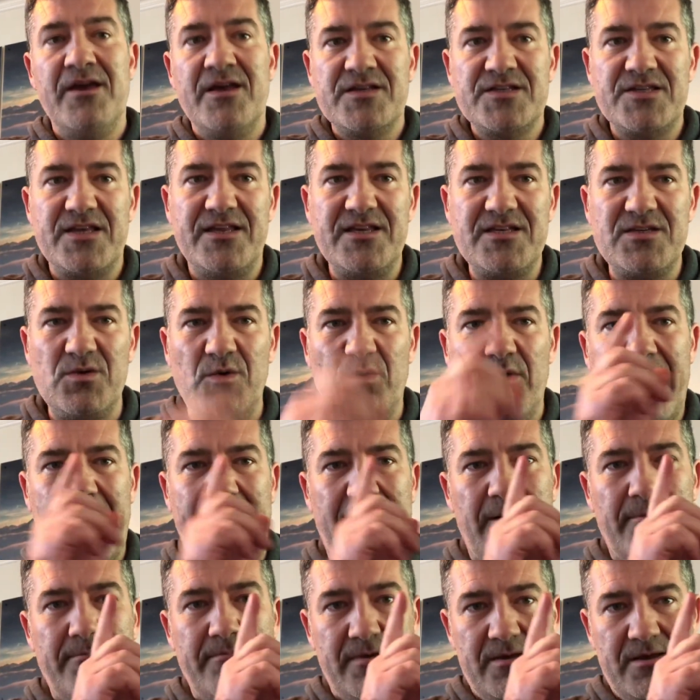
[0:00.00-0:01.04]
So, this will
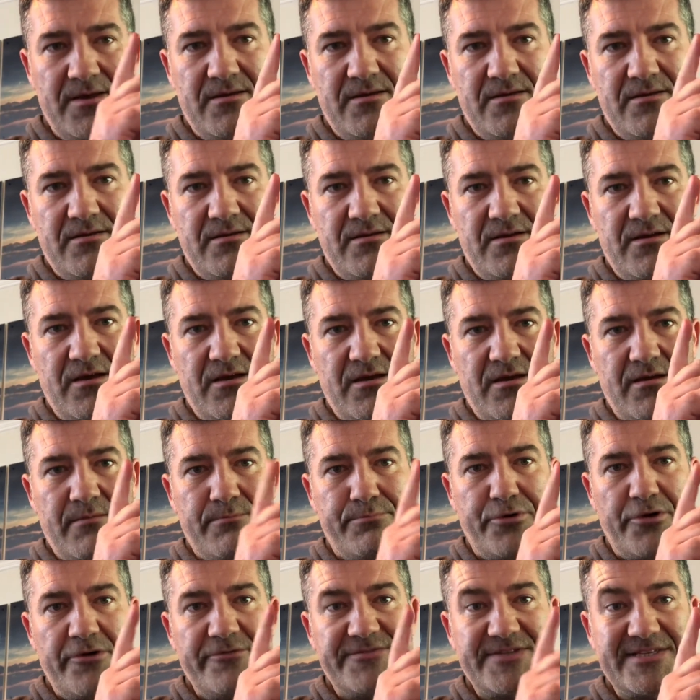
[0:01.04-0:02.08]
help
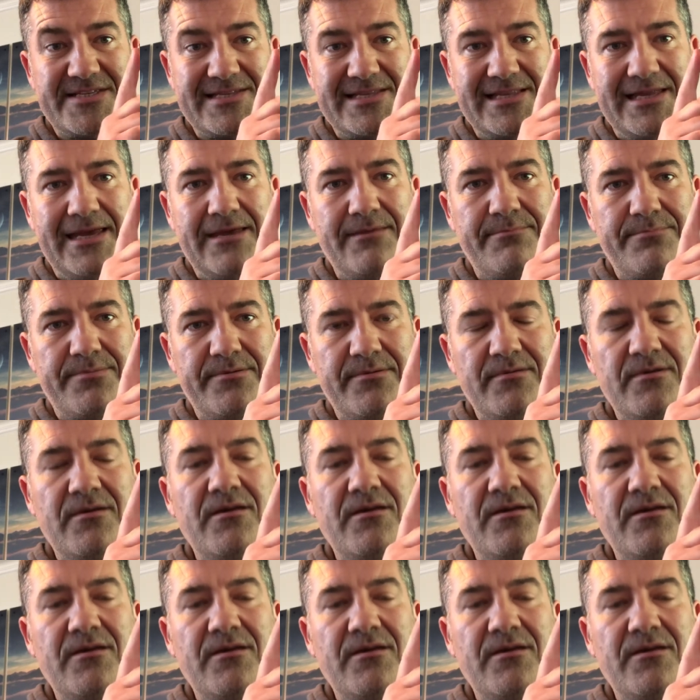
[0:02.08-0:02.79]
improve sleep